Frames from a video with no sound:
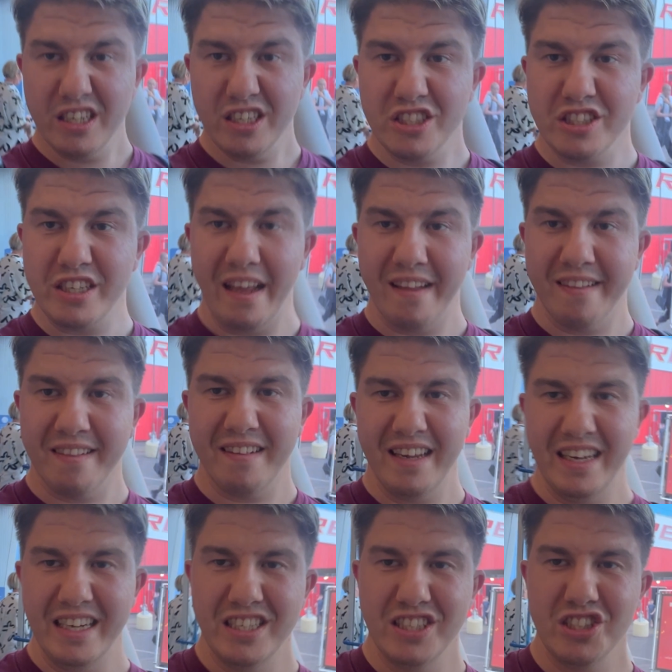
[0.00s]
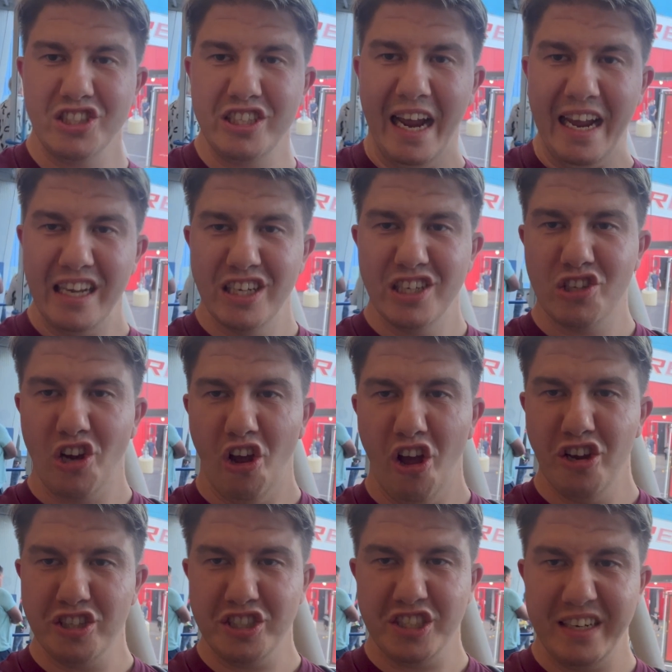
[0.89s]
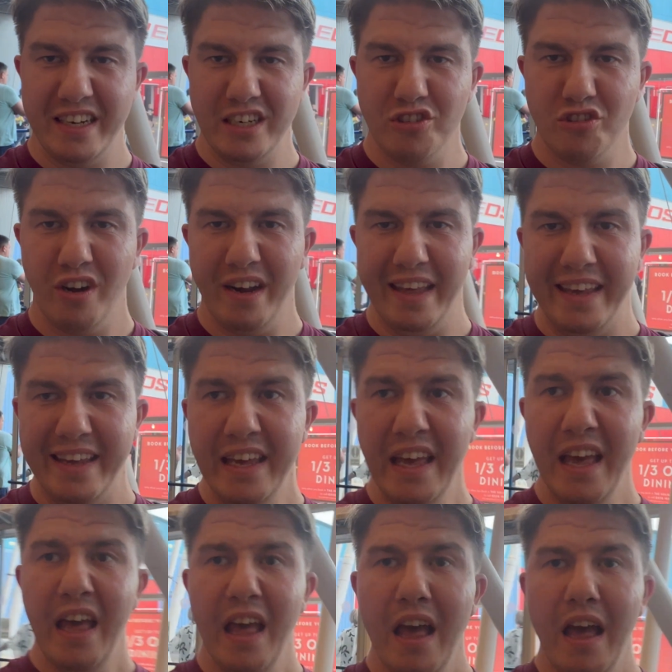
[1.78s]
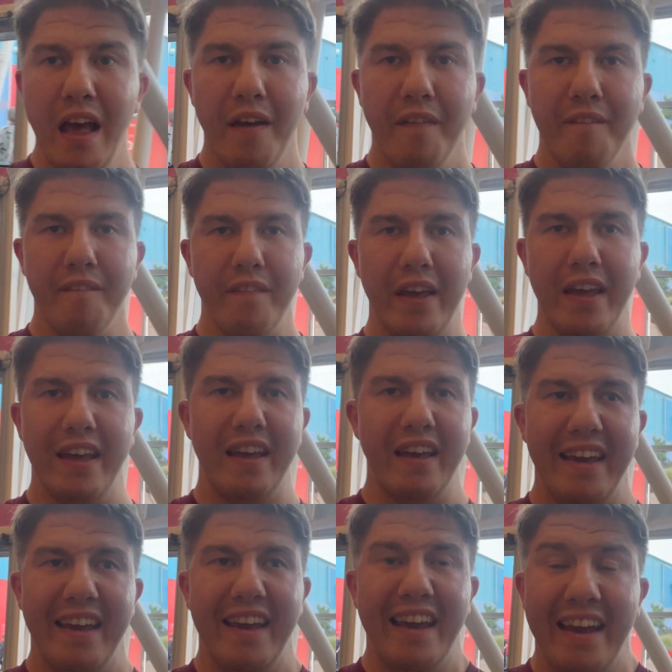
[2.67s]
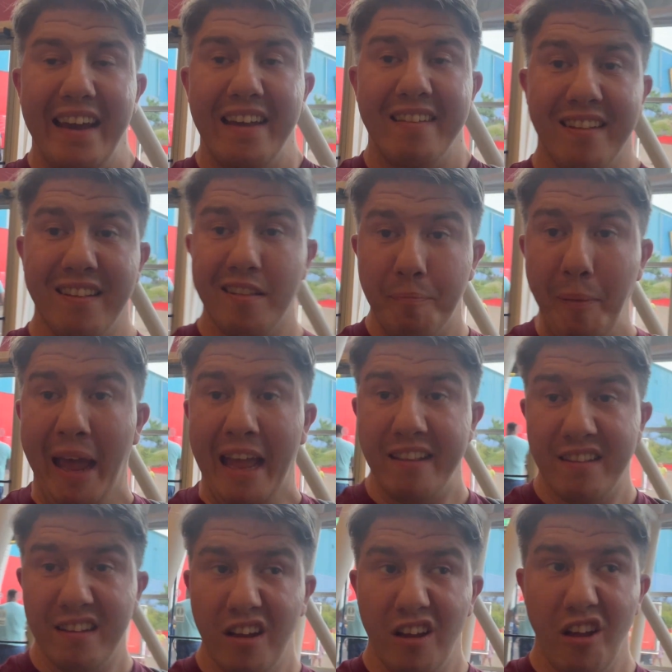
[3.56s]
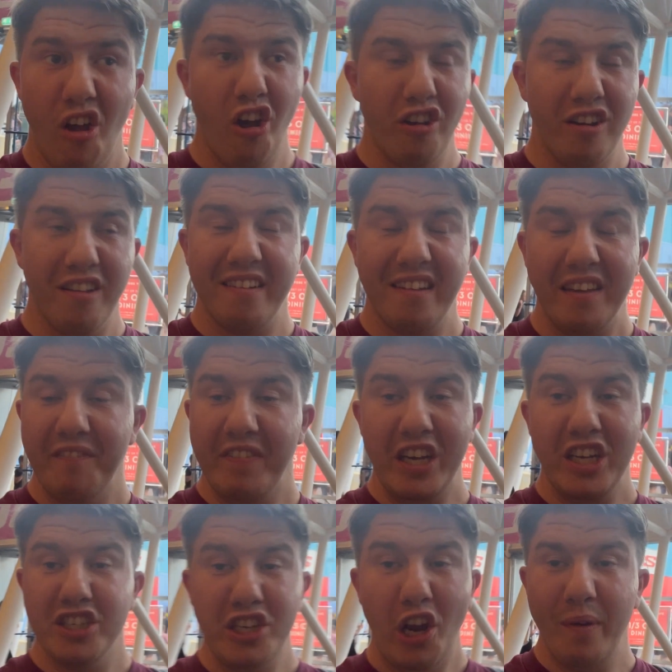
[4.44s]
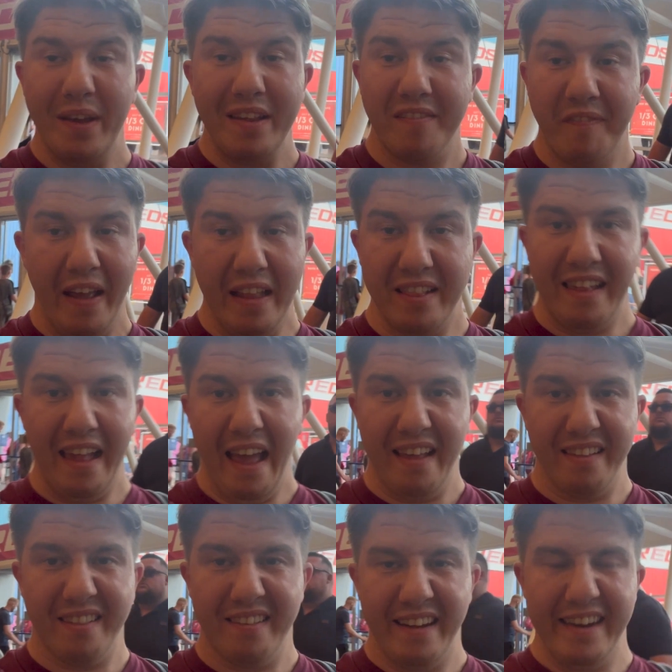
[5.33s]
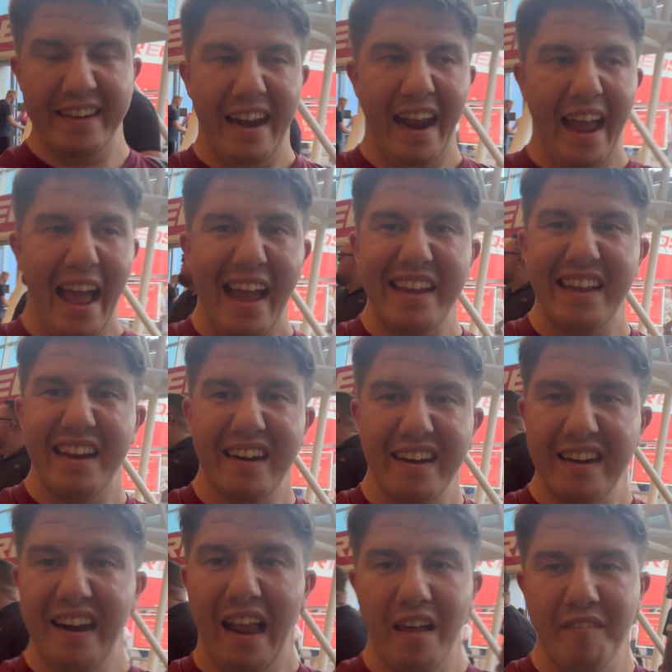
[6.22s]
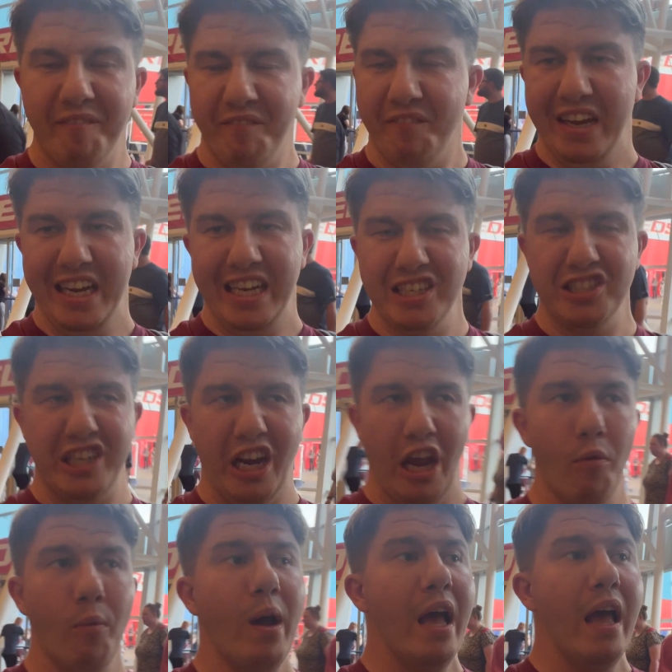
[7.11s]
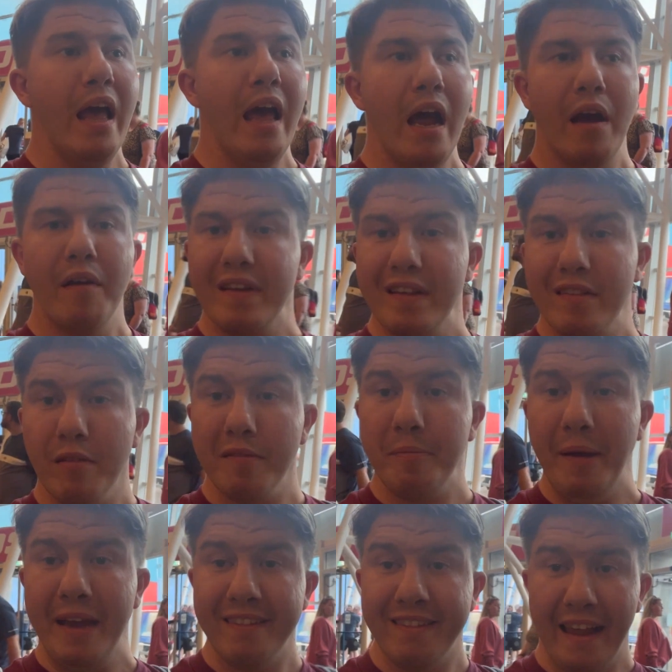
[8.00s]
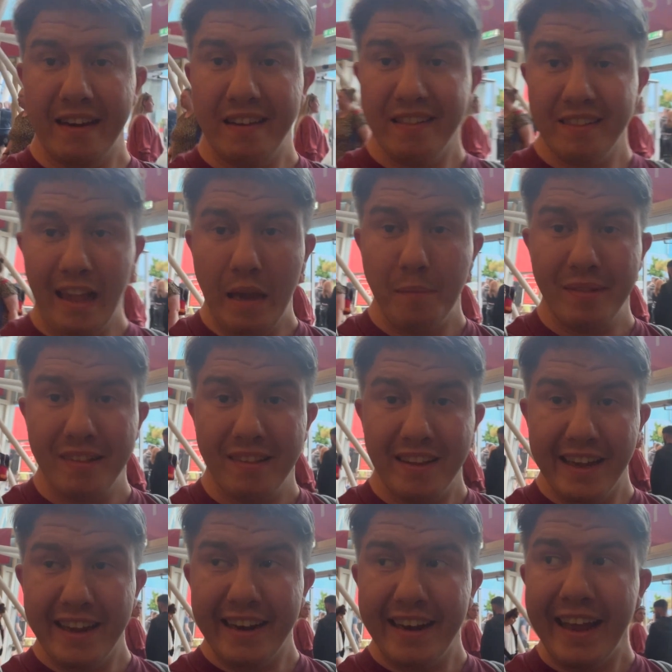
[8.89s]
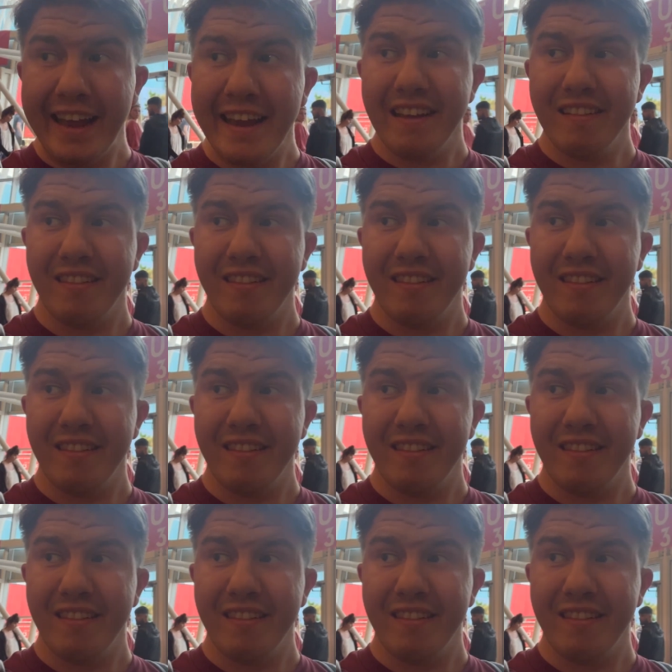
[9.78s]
just seen Jay and Josh, literally, it's a spectacle. Honestly, their show is fantastic. I love their show. This was my second time seeing it.